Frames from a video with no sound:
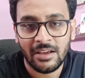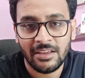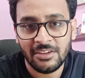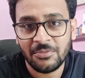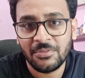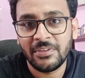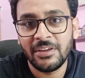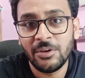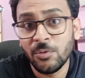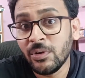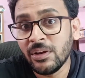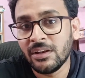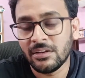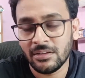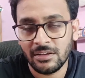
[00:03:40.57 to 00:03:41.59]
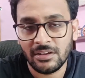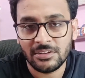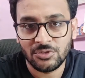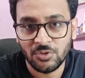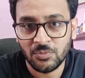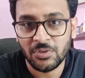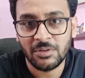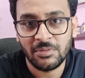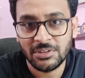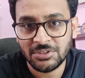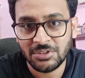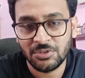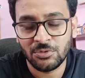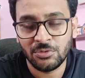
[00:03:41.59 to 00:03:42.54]
if he will
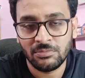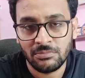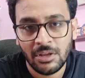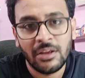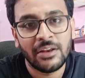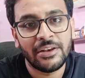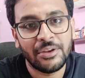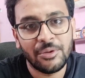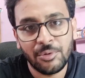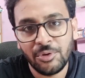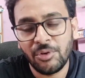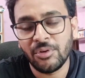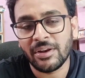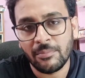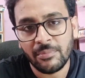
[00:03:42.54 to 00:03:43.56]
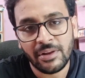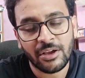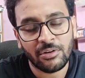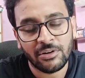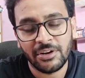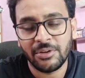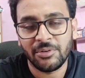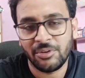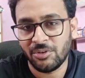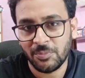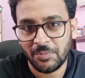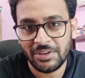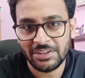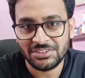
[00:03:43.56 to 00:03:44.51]
supervise you during your MTech or during your
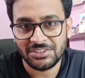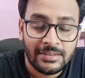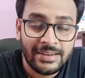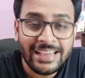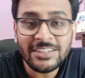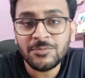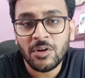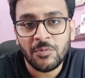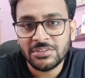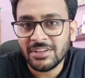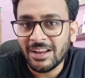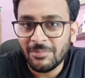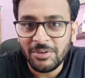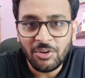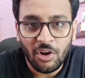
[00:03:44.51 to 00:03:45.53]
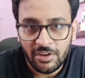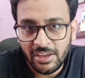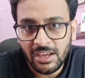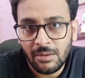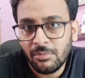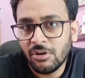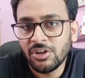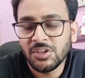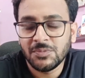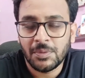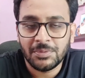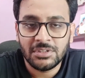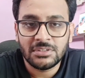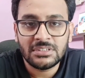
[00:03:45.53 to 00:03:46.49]
PhD. Next professor I'll be talking about is
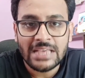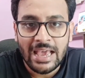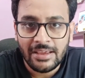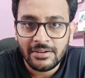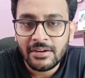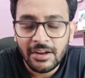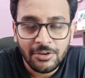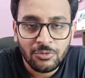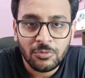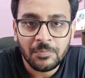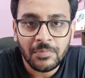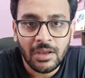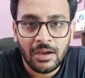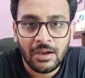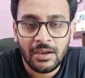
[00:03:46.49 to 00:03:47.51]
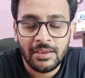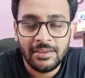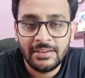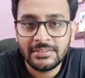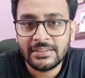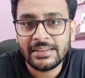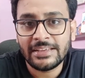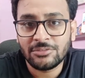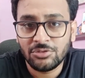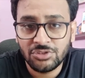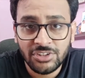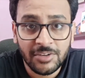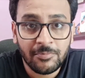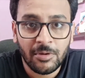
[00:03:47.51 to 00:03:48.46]
Professor Sanu. He is an
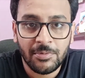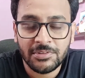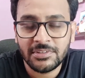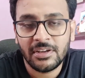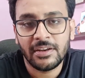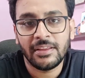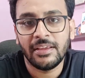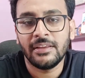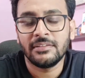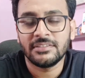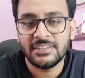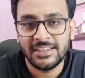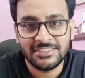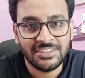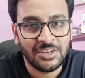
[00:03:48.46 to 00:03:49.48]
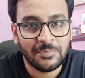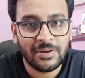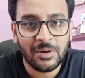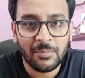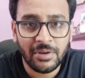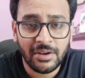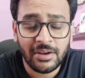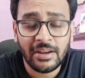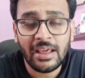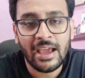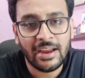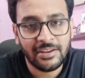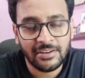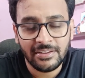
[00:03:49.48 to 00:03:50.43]
associate professor in CSE department in
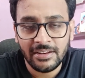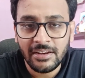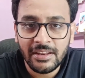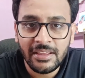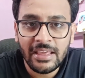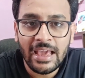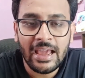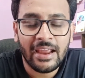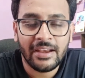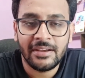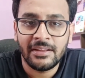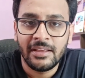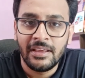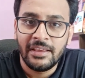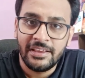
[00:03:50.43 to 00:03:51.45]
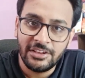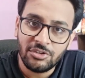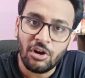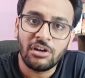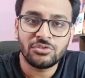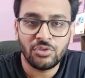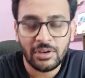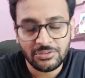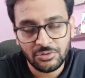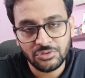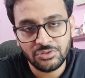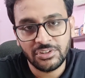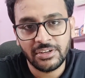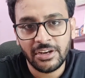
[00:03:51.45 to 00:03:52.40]
IIT Delhi, and he's also
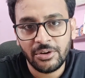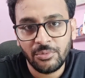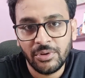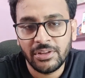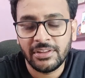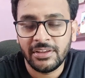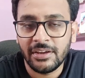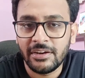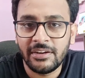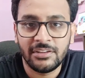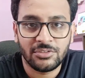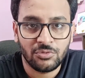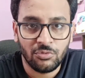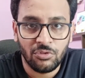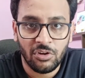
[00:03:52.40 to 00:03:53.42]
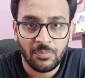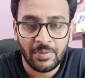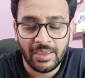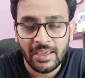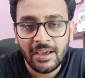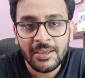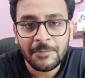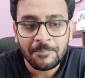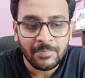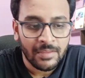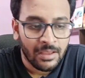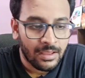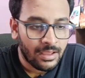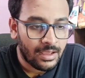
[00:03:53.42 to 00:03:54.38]
associated with Yardi School of
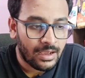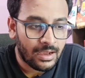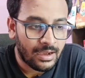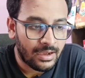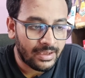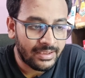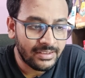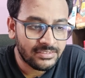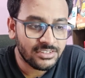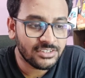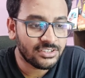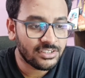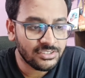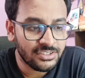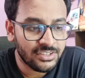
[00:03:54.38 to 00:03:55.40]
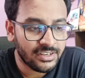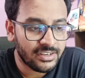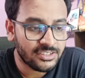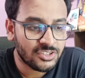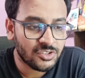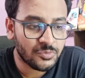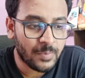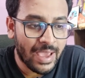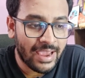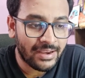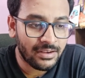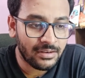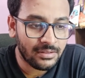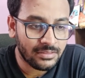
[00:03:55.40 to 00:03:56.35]
AI. His research interests
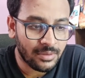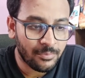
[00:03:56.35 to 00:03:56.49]
span the